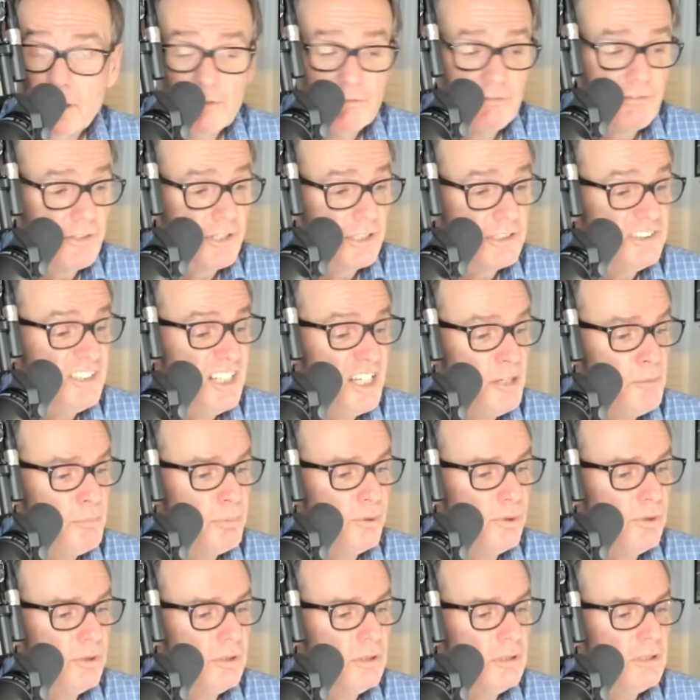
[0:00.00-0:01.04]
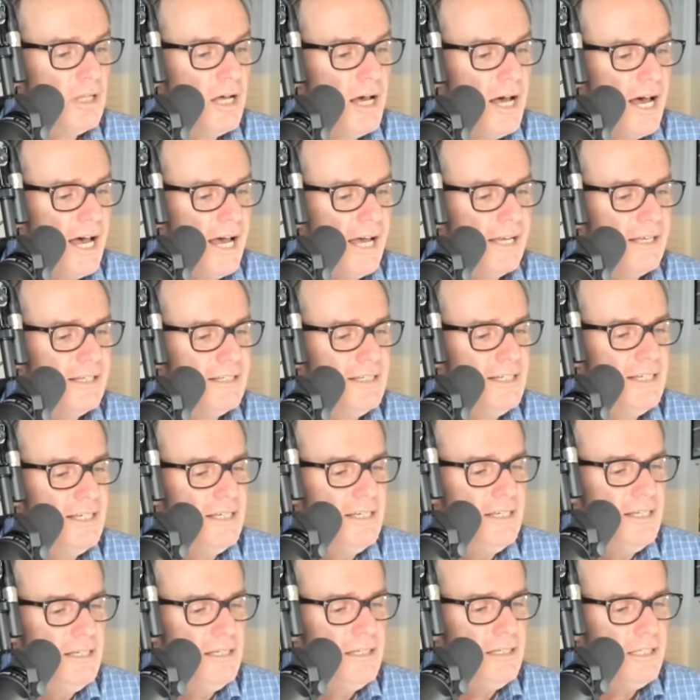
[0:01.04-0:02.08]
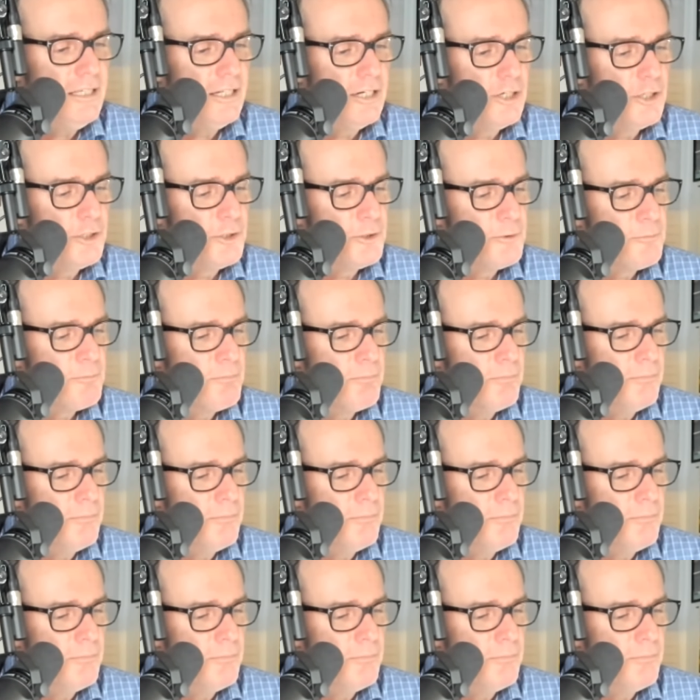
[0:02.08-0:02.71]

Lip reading: for example, you know,